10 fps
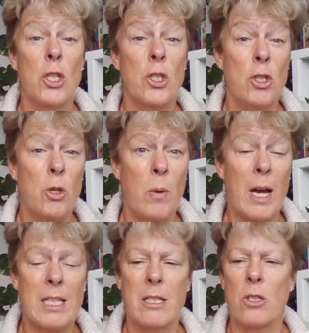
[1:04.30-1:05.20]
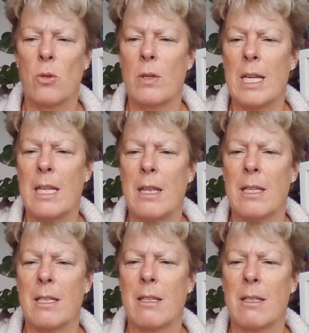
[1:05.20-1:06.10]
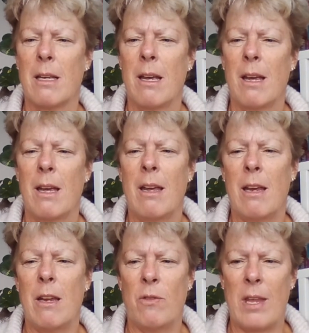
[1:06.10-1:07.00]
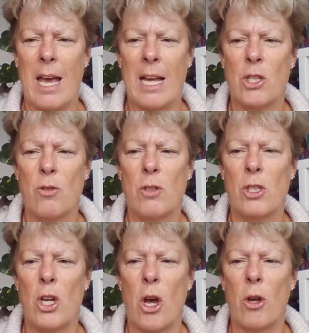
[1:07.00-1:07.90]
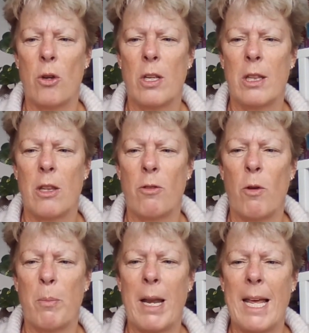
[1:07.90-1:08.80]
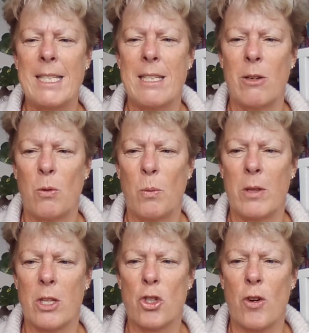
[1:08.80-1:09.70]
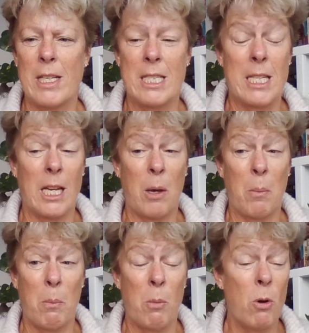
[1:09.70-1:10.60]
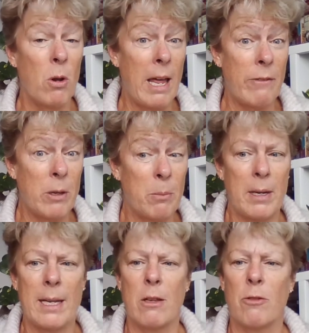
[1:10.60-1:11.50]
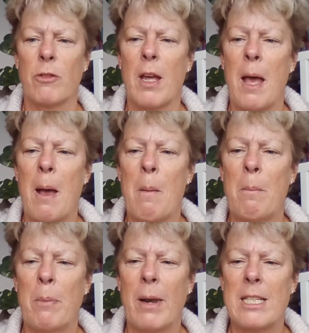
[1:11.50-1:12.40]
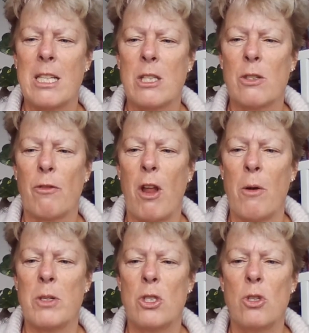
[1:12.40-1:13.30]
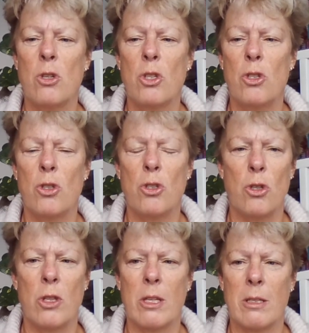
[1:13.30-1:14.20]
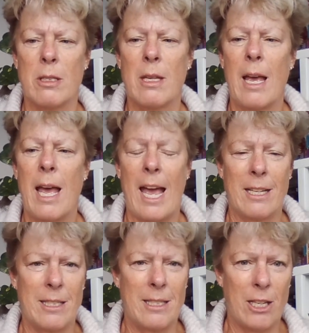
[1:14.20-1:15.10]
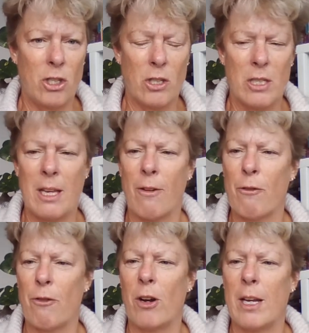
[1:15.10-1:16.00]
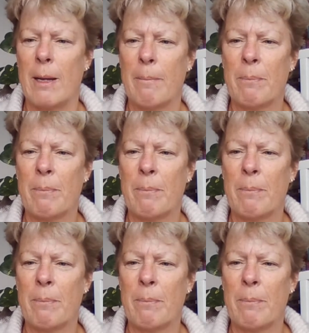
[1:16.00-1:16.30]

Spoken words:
do I still need this? If the answer is no, then replace it with a trusting, more loving belief. Blessings flow as soon as you do this and set yourself free.